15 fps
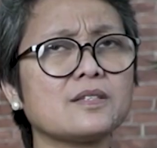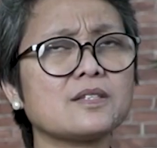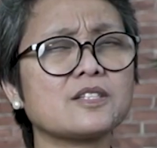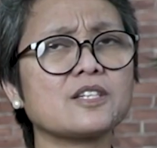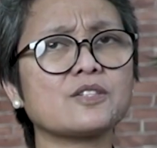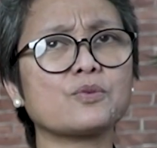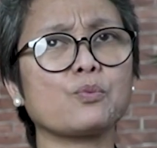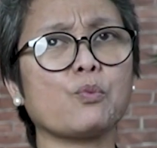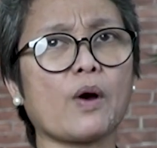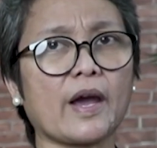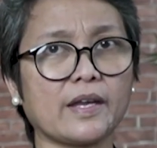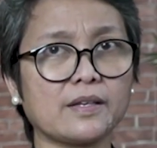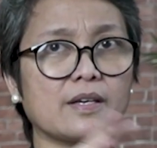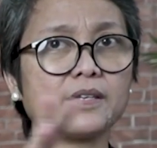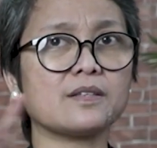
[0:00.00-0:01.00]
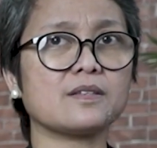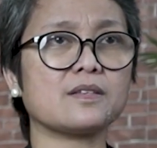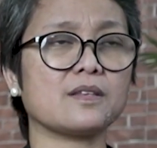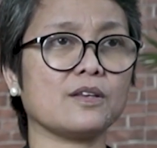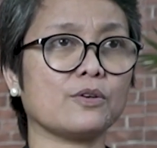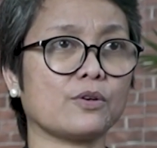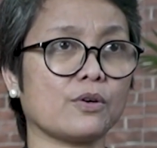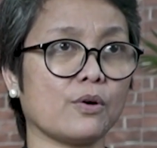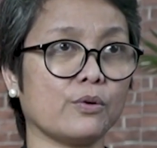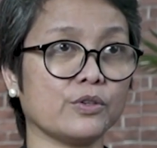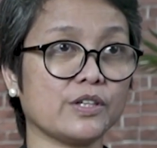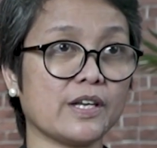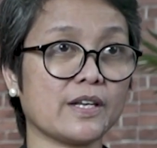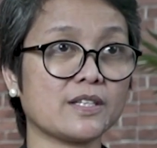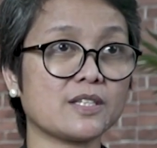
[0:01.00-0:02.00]
doesn't just widen your
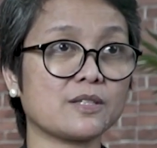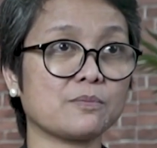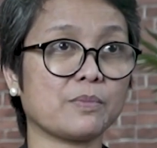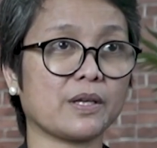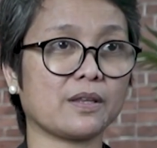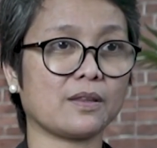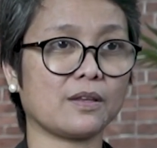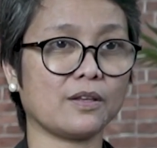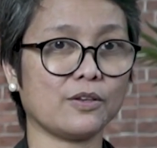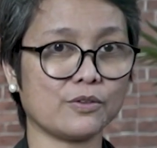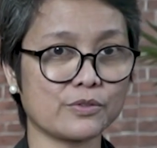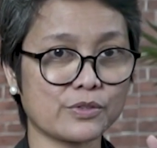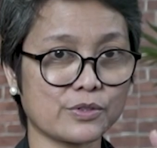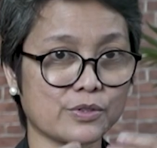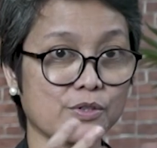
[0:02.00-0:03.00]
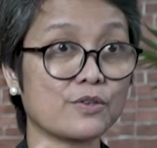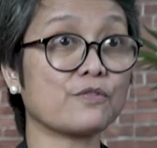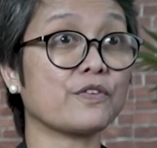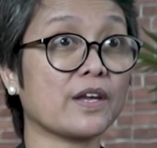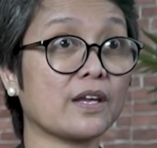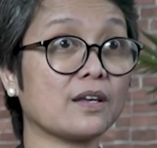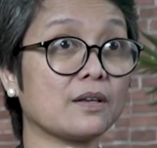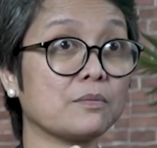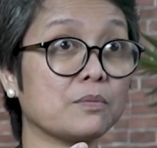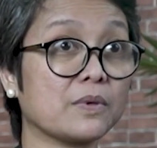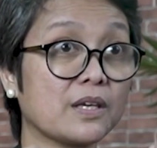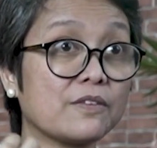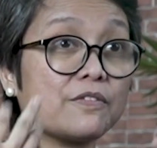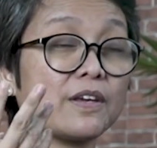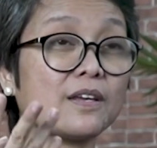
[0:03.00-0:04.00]
audience, but you know, serving,
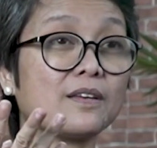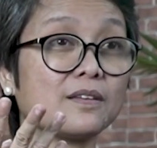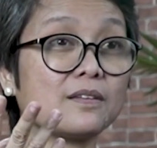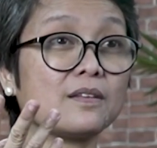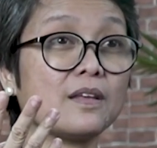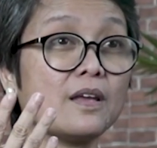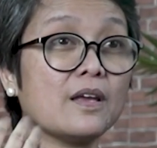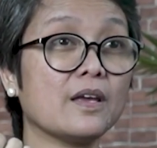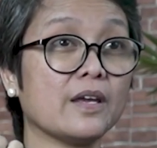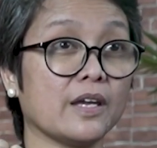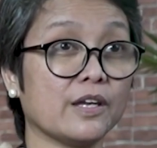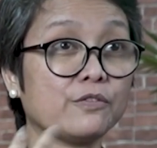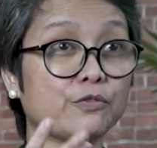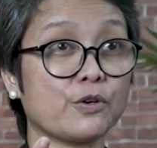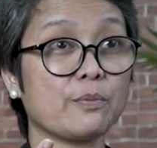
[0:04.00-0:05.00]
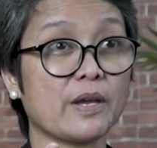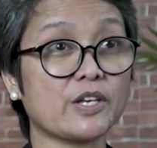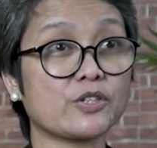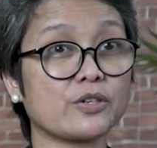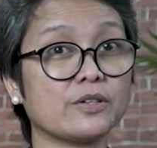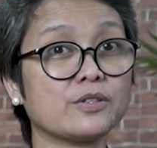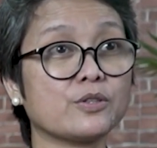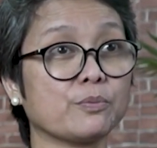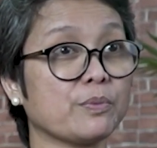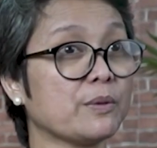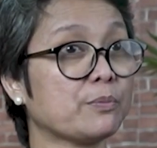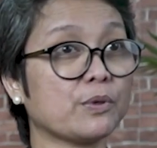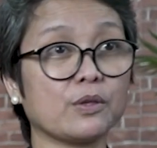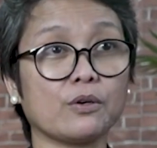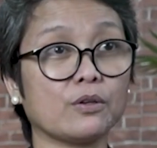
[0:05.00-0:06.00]
giving information to
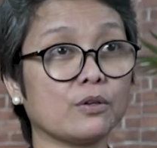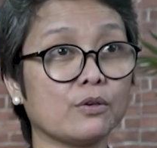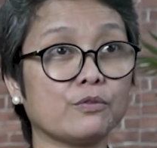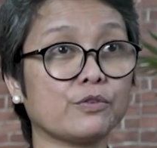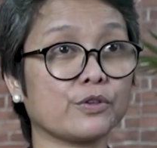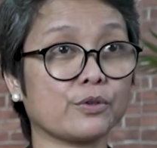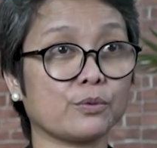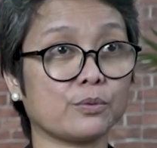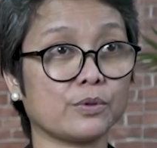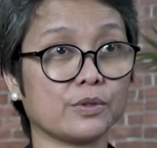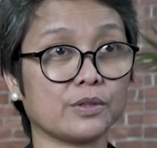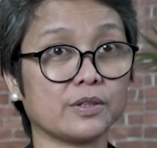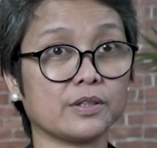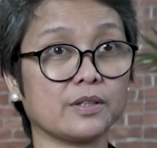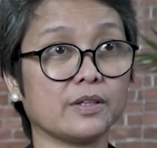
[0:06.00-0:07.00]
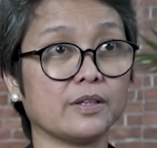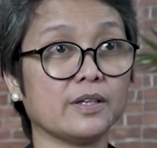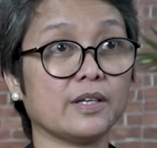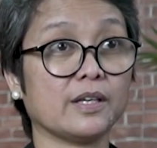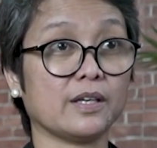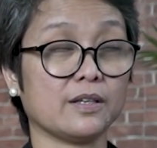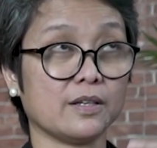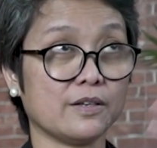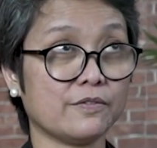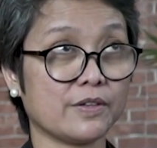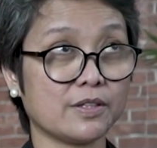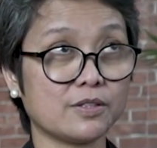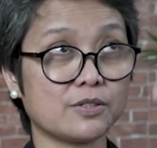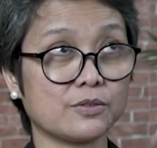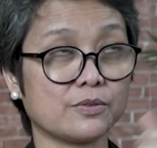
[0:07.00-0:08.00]
people all over the world and
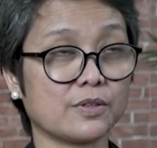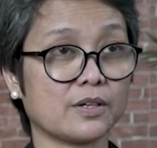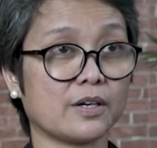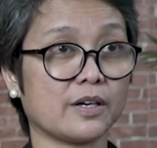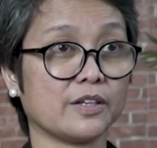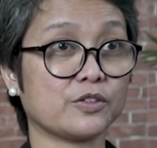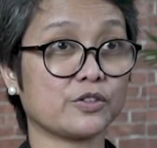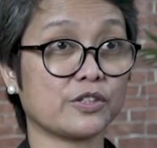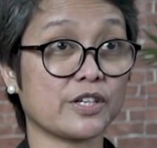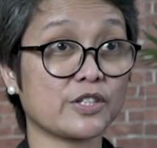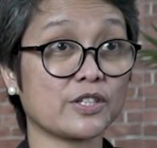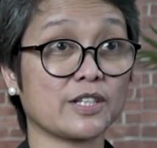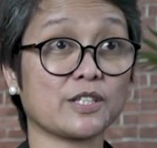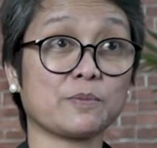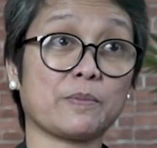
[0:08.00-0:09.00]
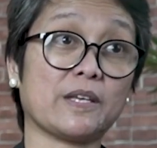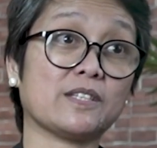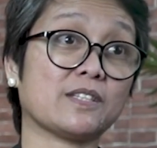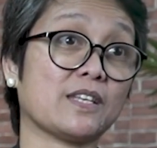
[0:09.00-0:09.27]
even to the International Space